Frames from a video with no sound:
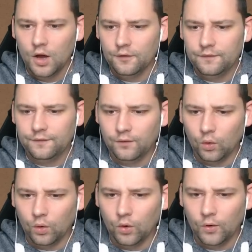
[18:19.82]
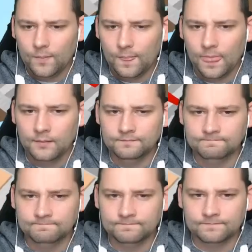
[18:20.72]
Four.
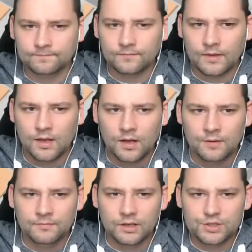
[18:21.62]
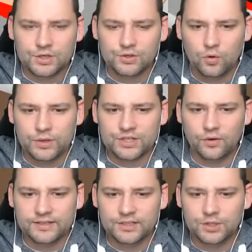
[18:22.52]
Hmm. I'm not actually sure which
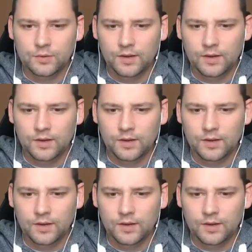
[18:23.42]
side to do